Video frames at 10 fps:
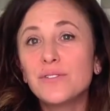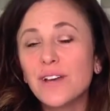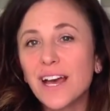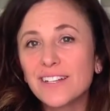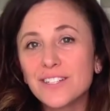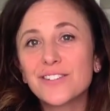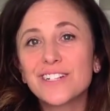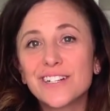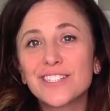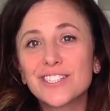you've had
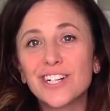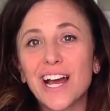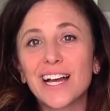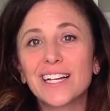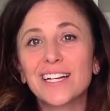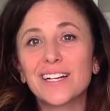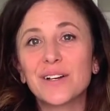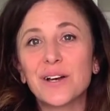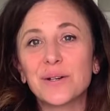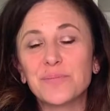urinary tract
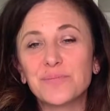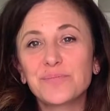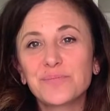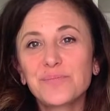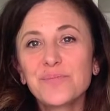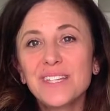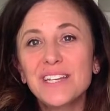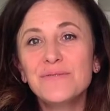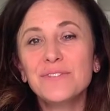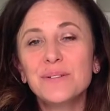
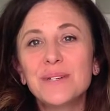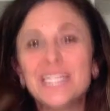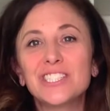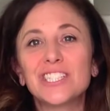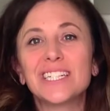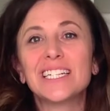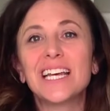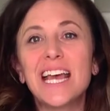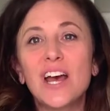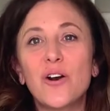inflammation
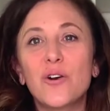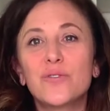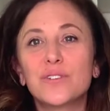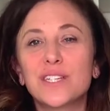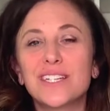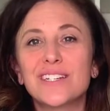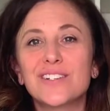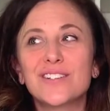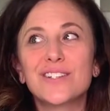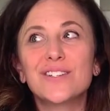over the
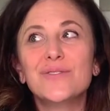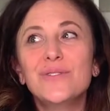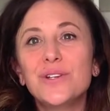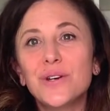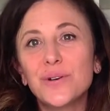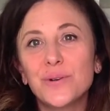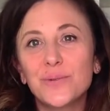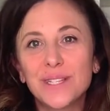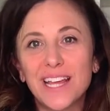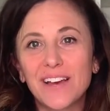years, and you know
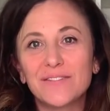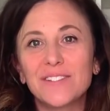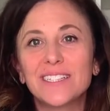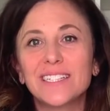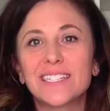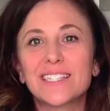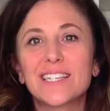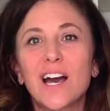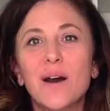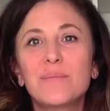when that feeling is
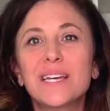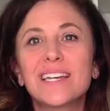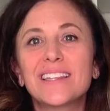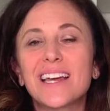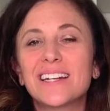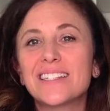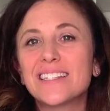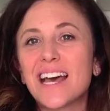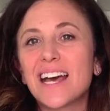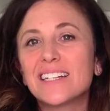coming, that it's
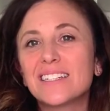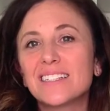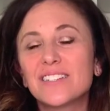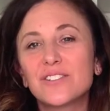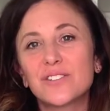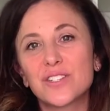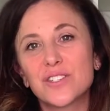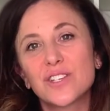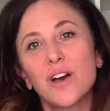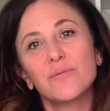that little
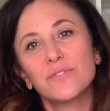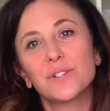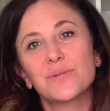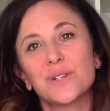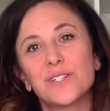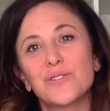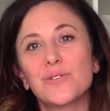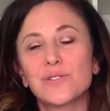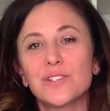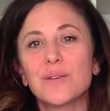discomfort when you go
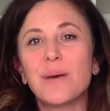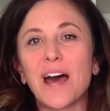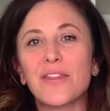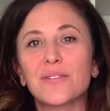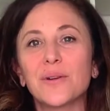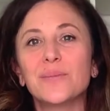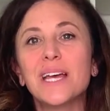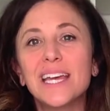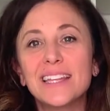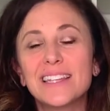to the bathroom,
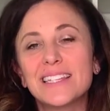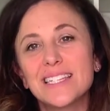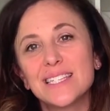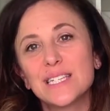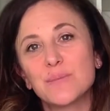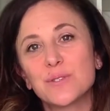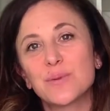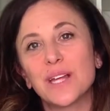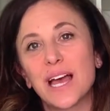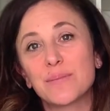then these tips
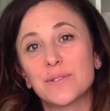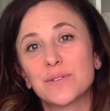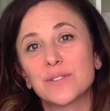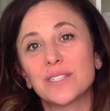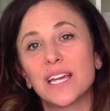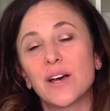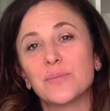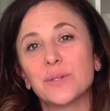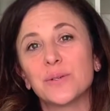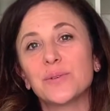will absolutely
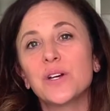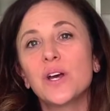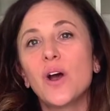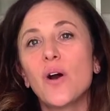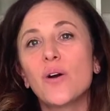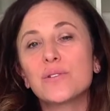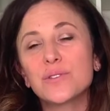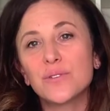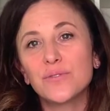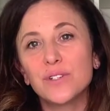help you.
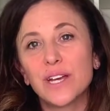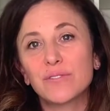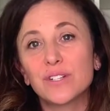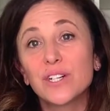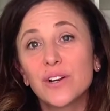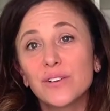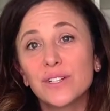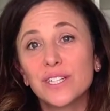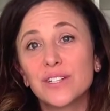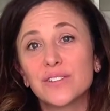Also, if you get
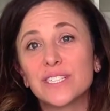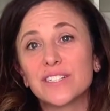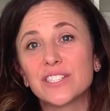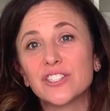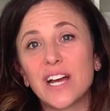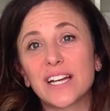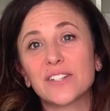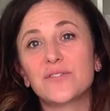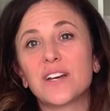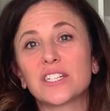recurring urinary tract
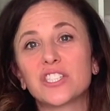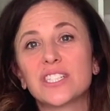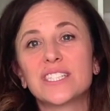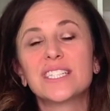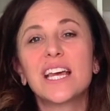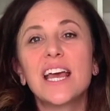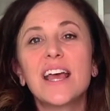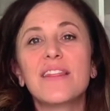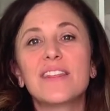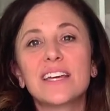infections,
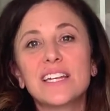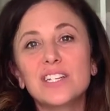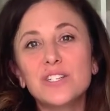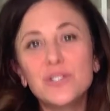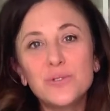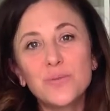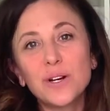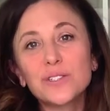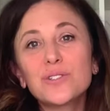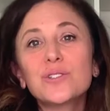then you
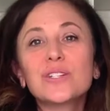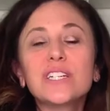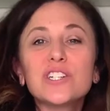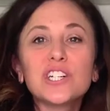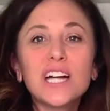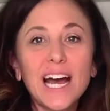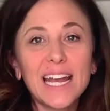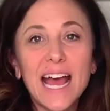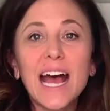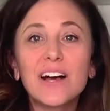want to look at your gut
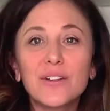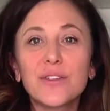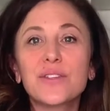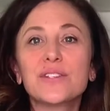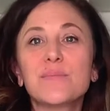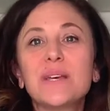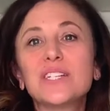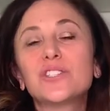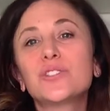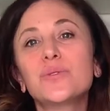health to make
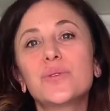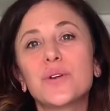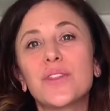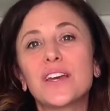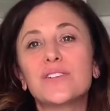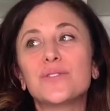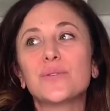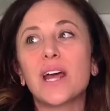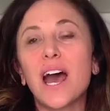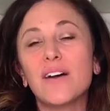sure that you
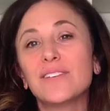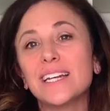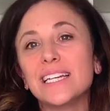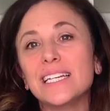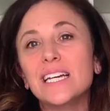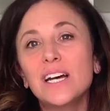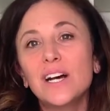don't have any